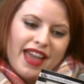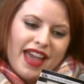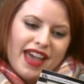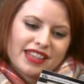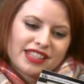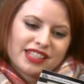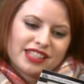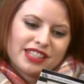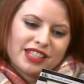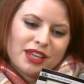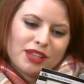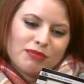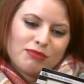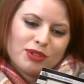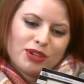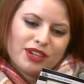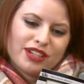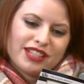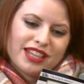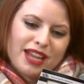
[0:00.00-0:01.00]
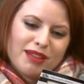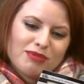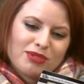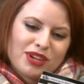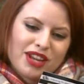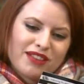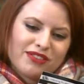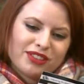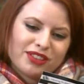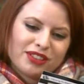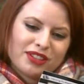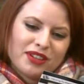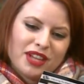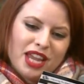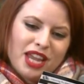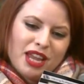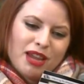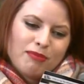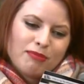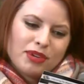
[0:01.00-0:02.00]
asks, tell them you're a time traveler.
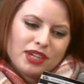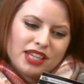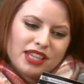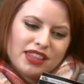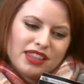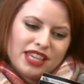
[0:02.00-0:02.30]
Predict